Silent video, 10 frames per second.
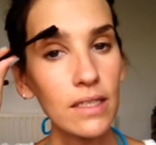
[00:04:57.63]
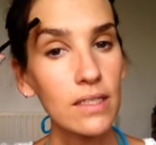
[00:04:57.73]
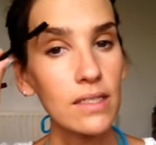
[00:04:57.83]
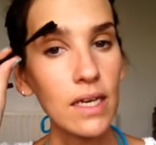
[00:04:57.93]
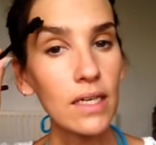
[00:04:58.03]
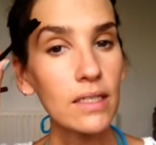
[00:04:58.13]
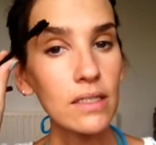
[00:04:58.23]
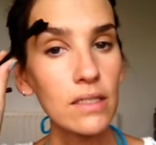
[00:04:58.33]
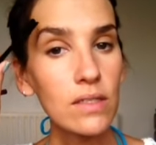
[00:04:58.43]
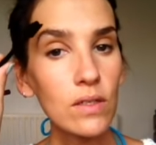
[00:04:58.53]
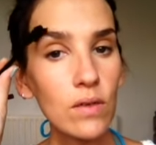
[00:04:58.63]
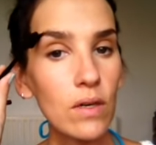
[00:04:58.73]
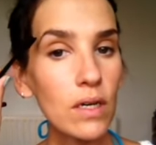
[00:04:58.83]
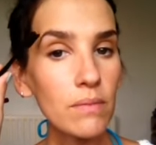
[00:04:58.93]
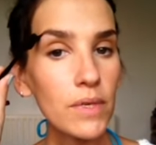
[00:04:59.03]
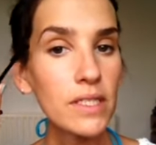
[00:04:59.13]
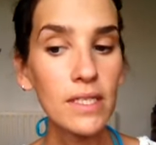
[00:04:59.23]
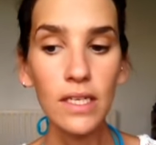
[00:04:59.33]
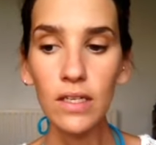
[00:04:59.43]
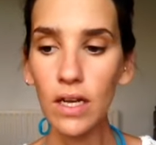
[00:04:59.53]
sun, so I'm
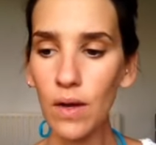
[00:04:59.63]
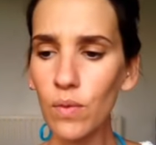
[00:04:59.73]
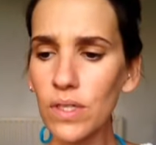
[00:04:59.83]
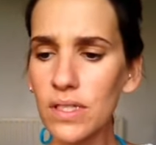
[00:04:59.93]
basically I want to